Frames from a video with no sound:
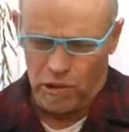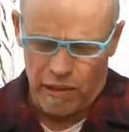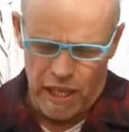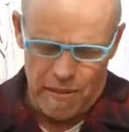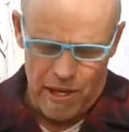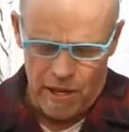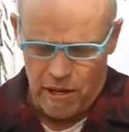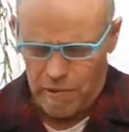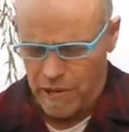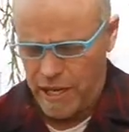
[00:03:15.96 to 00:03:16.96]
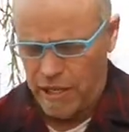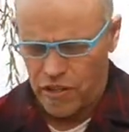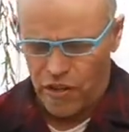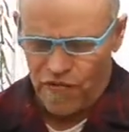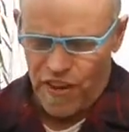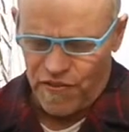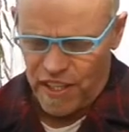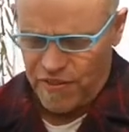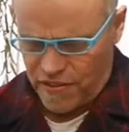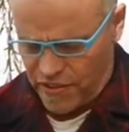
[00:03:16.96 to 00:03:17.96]
leukemia unit we're in. There's a
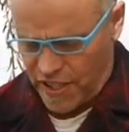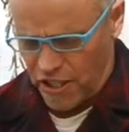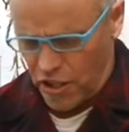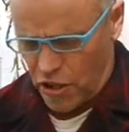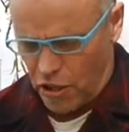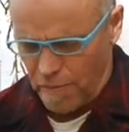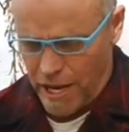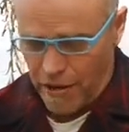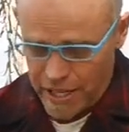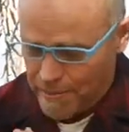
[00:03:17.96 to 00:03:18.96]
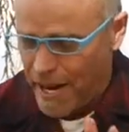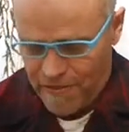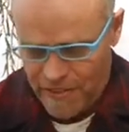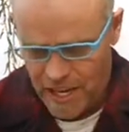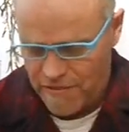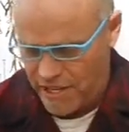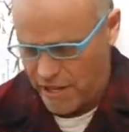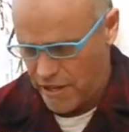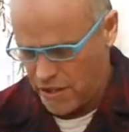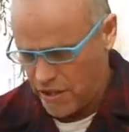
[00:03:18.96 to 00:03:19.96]
56-year-old male. He's made it 5
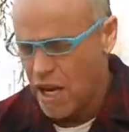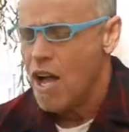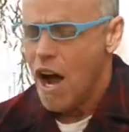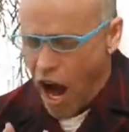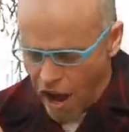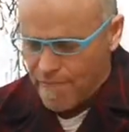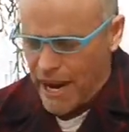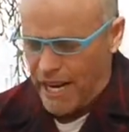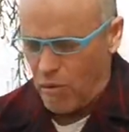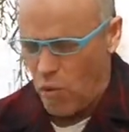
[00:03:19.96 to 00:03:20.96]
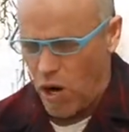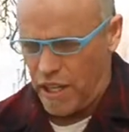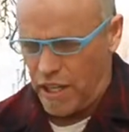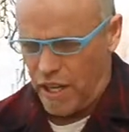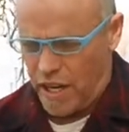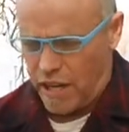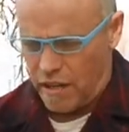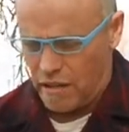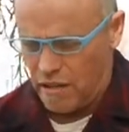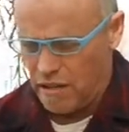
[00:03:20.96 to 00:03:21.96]
years. I've made it 1
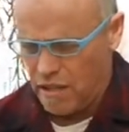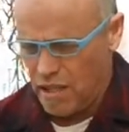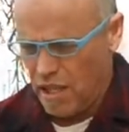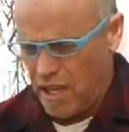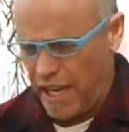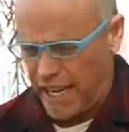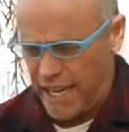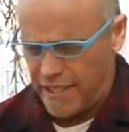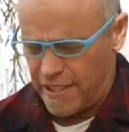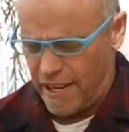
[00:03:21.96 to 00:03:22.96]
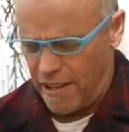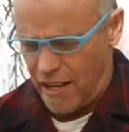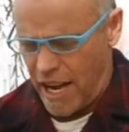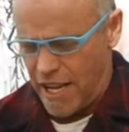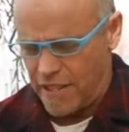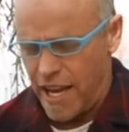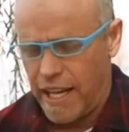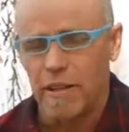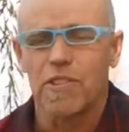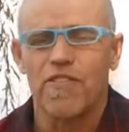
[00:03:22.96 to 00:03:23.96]
year against all odds,
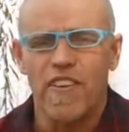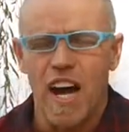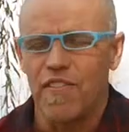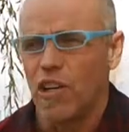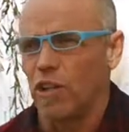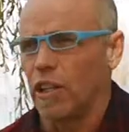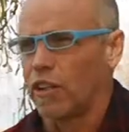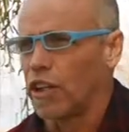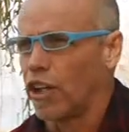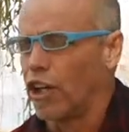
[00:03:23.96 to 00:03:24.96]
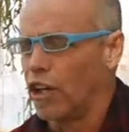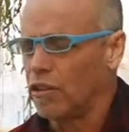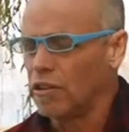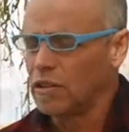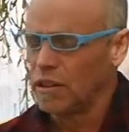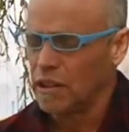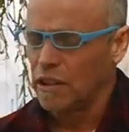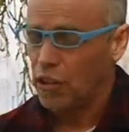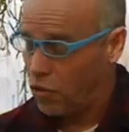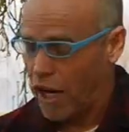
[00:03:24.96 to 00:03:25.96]
and there was a 5-year-old little girl,
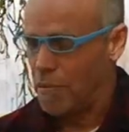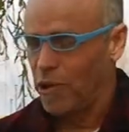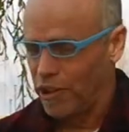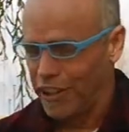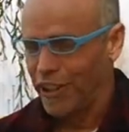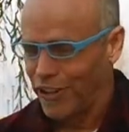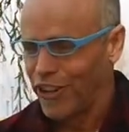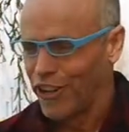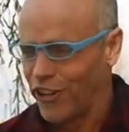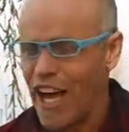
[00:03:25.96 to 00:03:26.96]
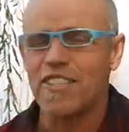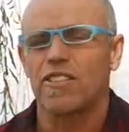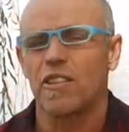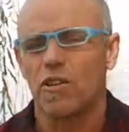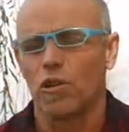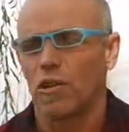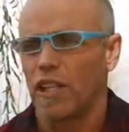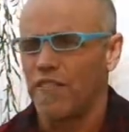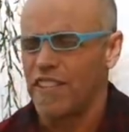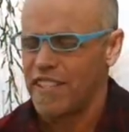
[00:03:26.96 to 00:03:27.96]
incredible little girl. That's the
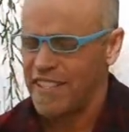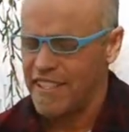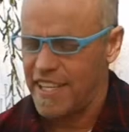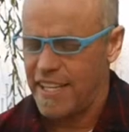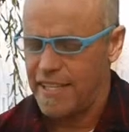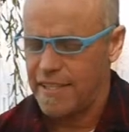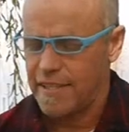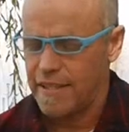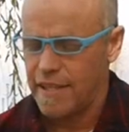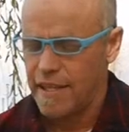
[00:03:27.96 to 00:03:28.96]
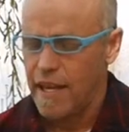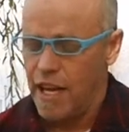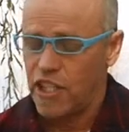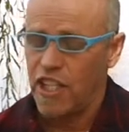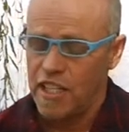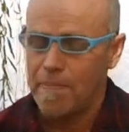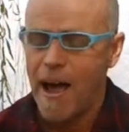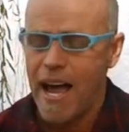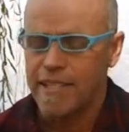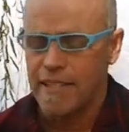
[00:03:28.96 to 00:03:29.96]
cruelty of this disease. As she has
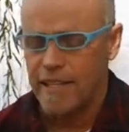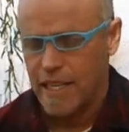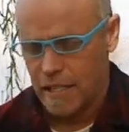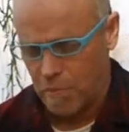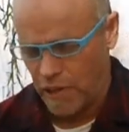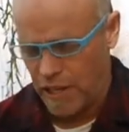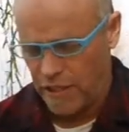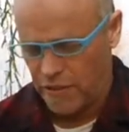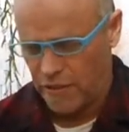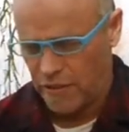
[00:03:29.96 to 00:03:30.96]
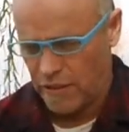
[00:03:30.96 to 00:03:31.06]
passed to the next place,